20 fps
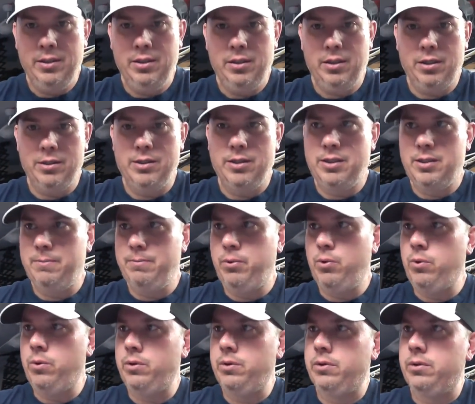because it's
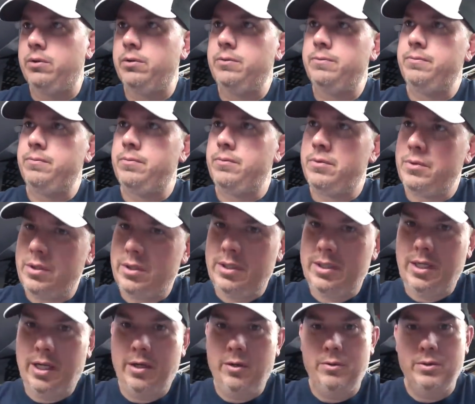important to
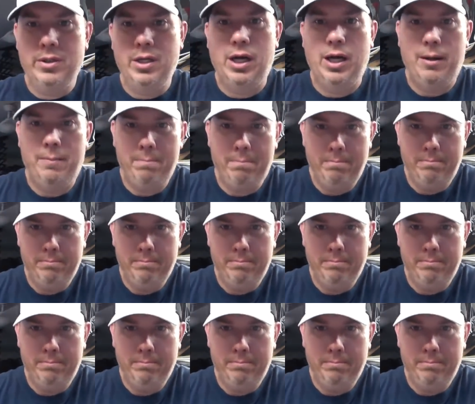stay on top.